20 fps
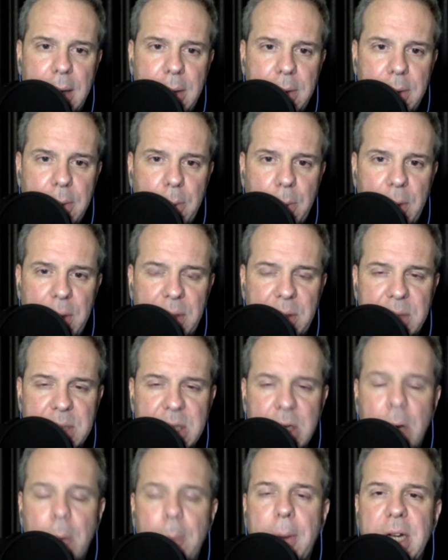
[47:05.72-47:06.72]
with
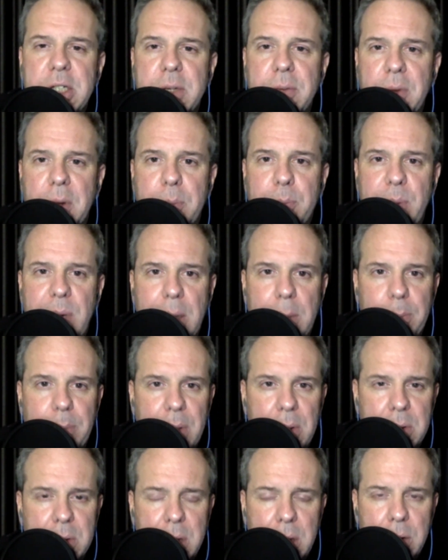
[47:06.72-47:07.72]
so much of it being
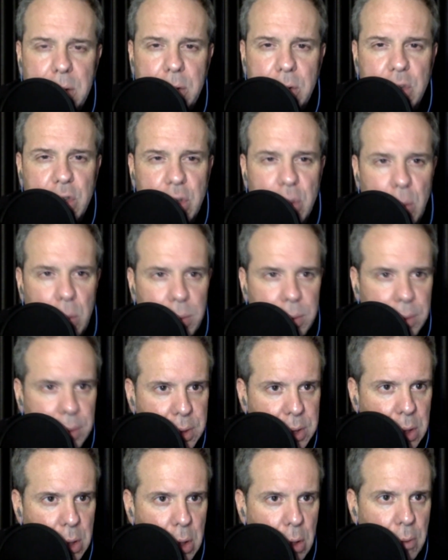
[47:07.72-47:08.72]
built on your
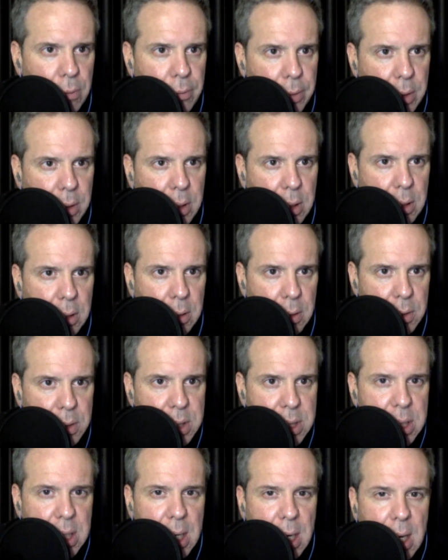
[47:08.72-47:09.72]
shoulders over the
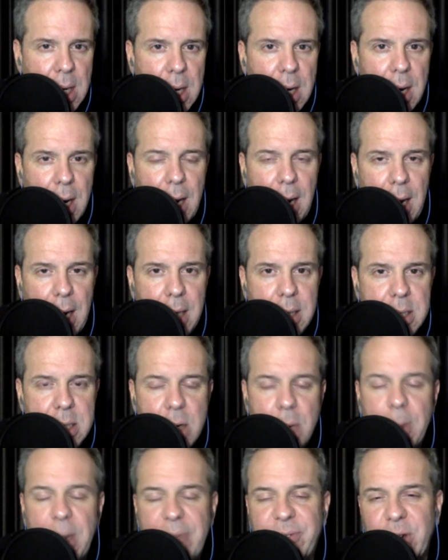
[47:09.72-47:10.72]
years. And
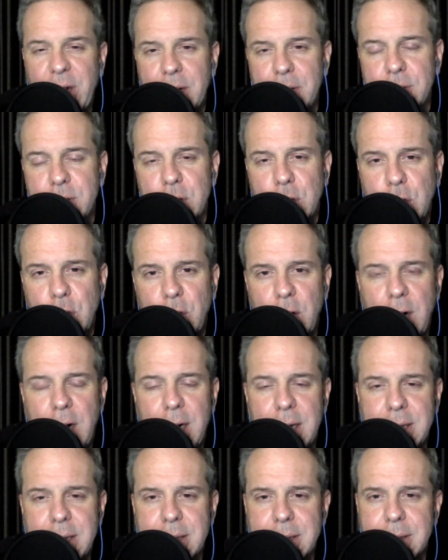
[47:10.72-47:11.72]
so my fingers are
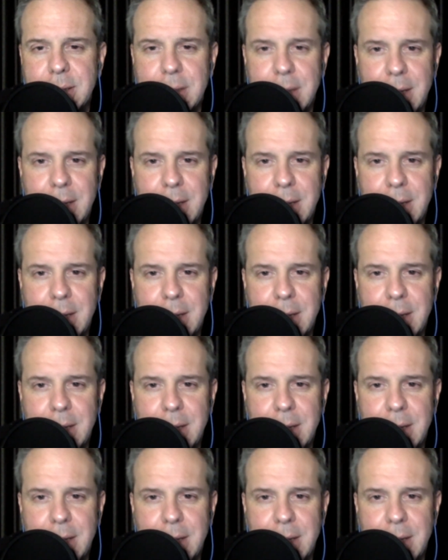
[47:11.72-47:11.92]
crossed,